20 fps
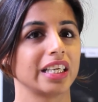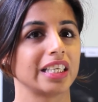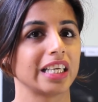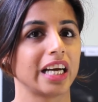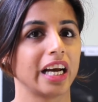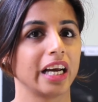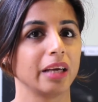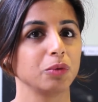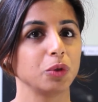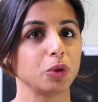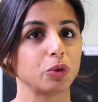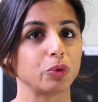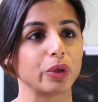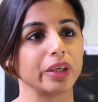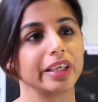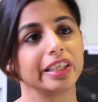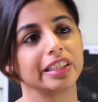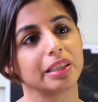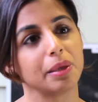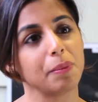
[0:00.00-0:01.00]
at times. It's
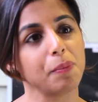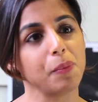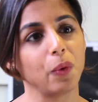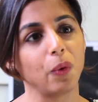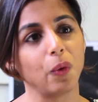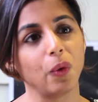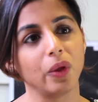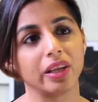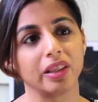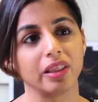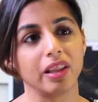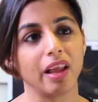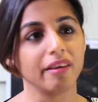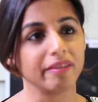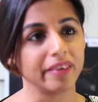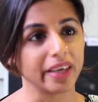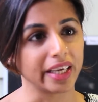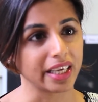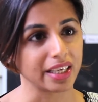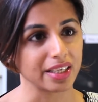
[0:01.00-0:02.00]
really simple and
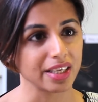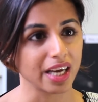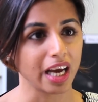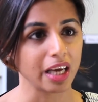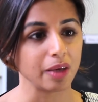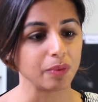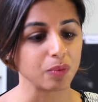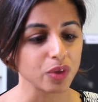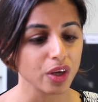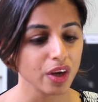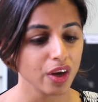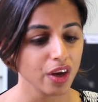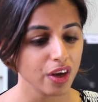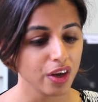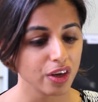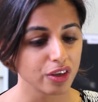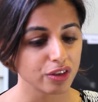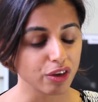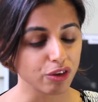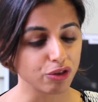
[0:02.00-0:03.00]
loving at times.
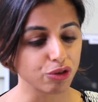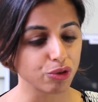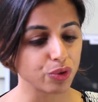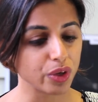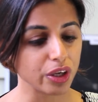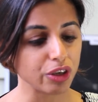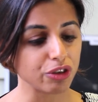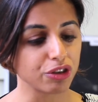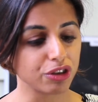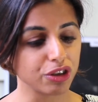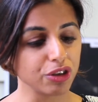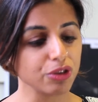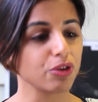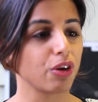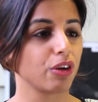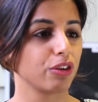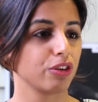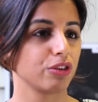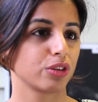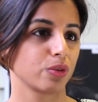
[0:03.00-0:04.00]
So to introduce
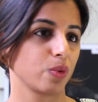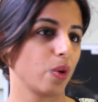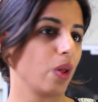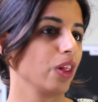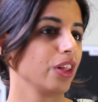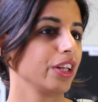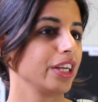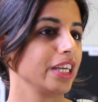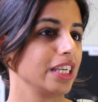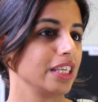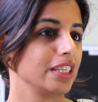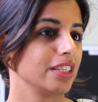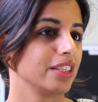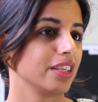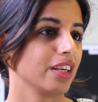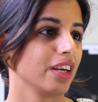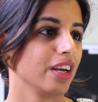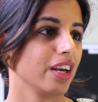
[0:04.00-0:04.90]
all those qualities